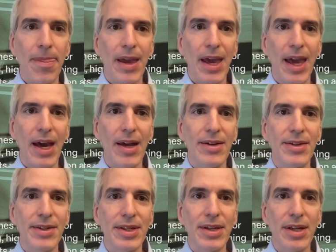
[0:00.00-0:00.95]

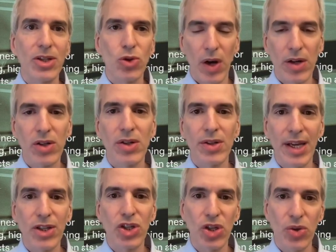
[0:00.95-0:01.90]
and it's
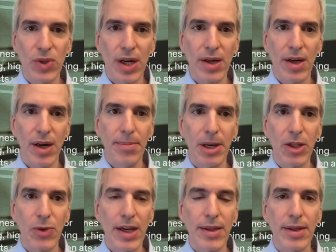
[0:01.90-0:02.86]
chroniclehq.com, by the
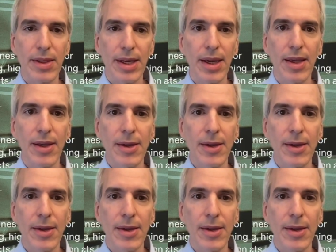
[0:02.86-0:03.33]
way, the link.